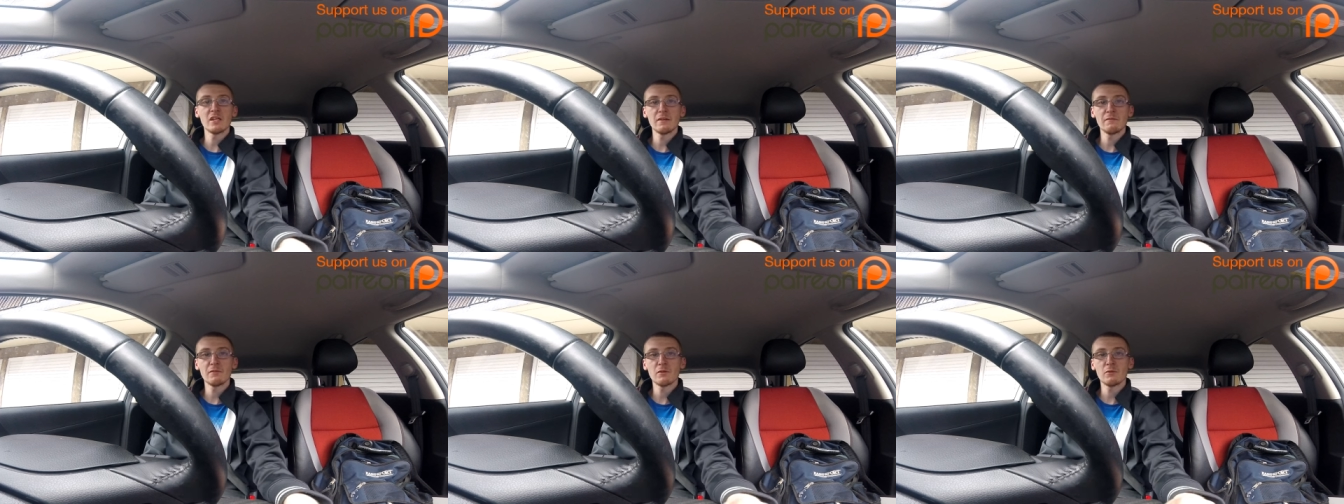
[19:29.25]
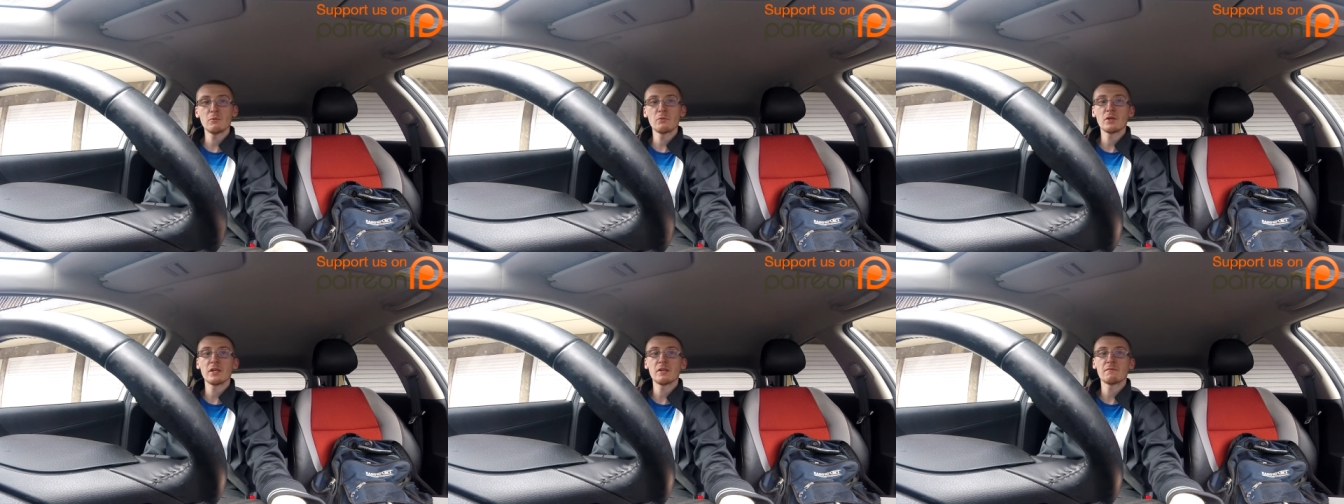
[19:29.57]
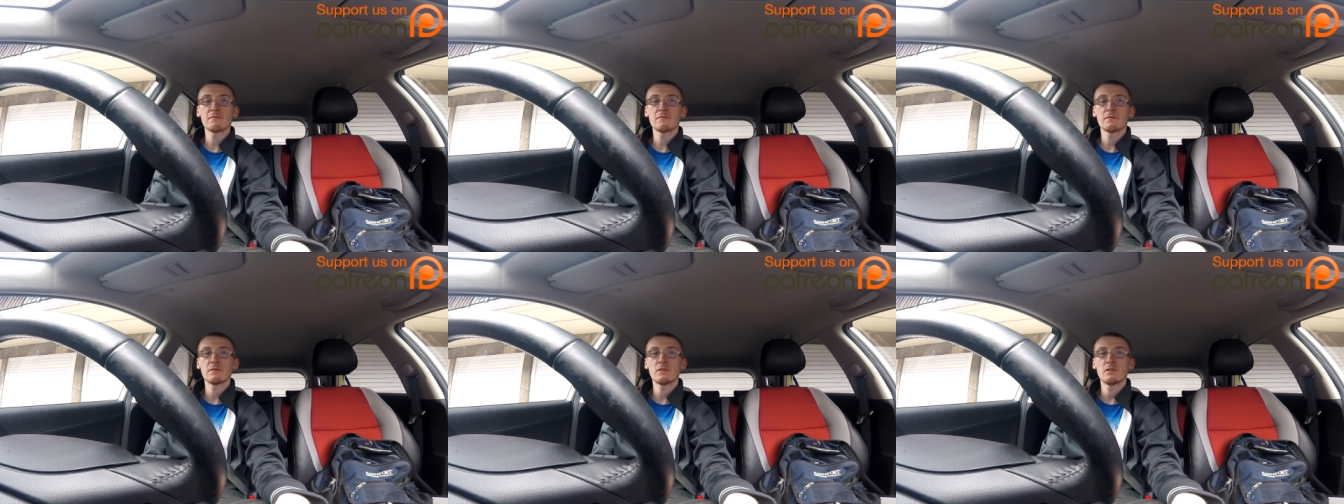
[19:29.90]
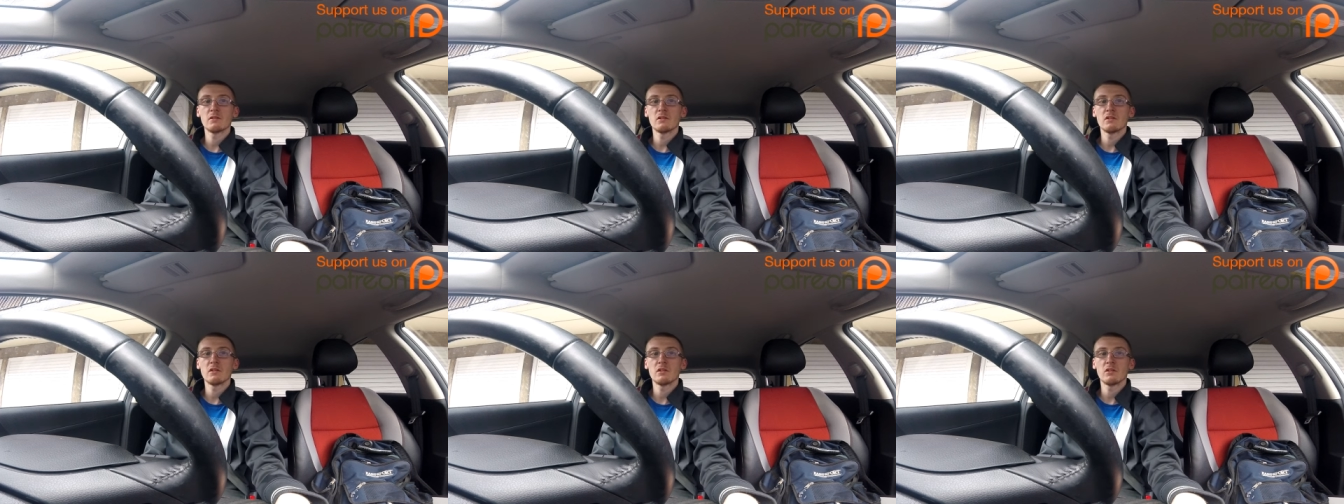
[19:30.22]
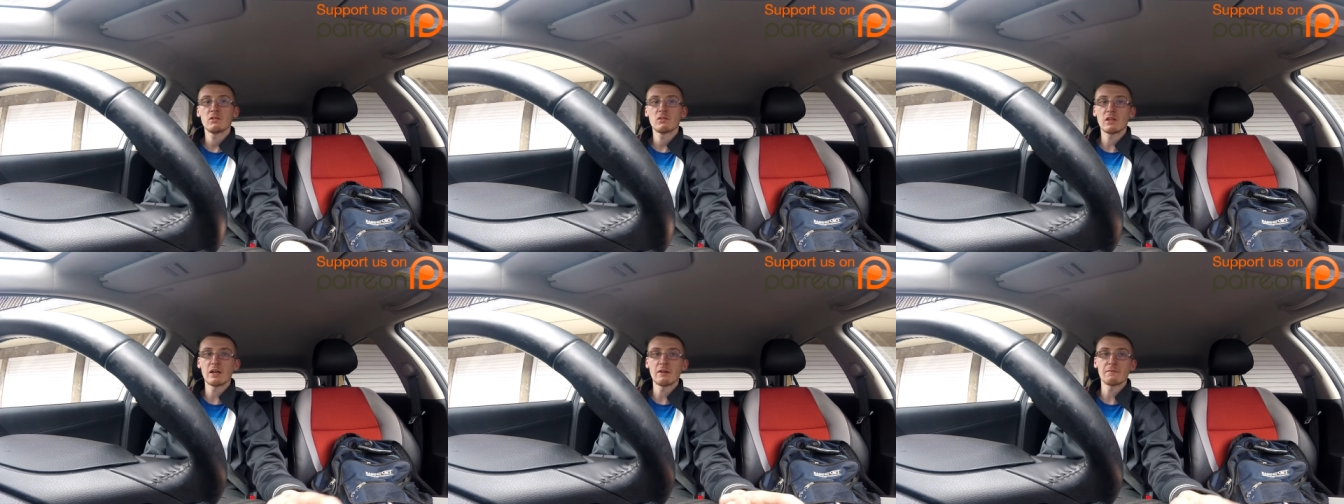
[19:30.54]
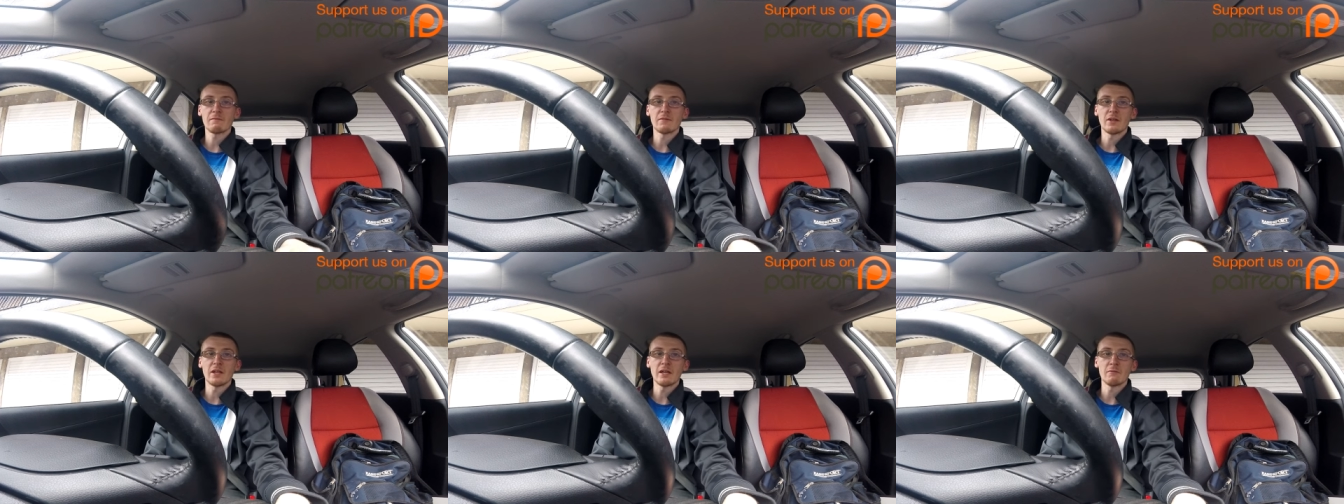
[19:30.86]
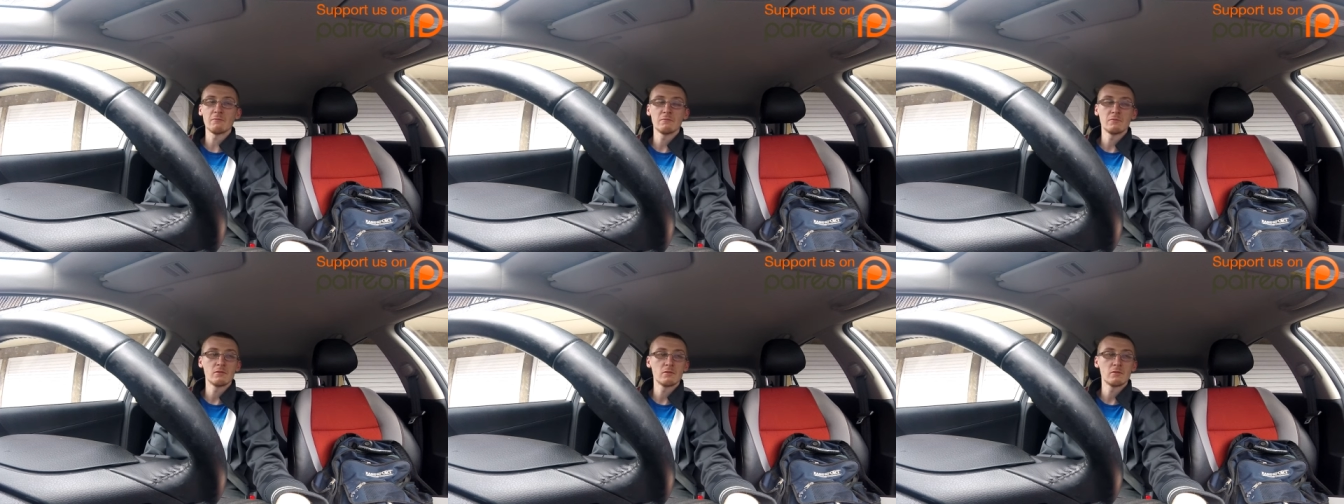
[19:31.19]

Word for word: leave you with that for now.